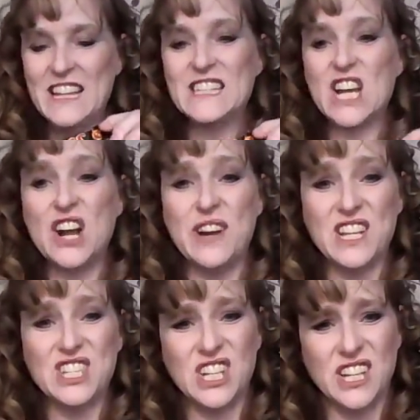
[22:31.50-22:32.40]
Sorry,
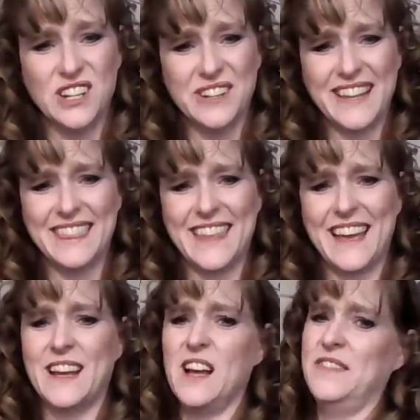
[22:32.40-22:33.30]
Rachel, you don't get
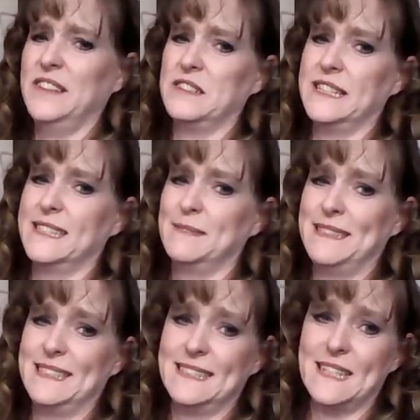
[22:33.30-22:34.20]
that coffin crisp.
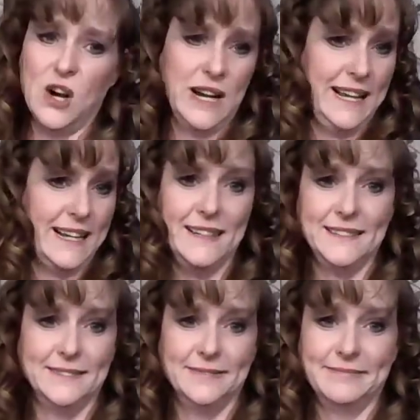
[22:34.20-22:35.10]
It's already
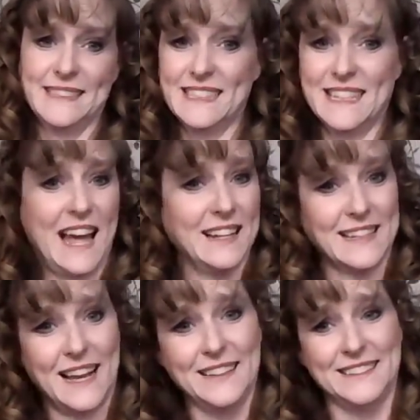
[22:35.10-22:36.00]
gone. It's gone,
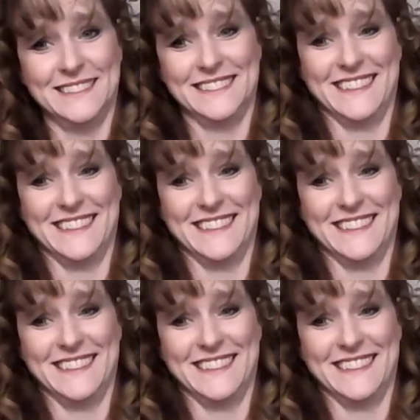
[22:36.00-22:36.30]
gone.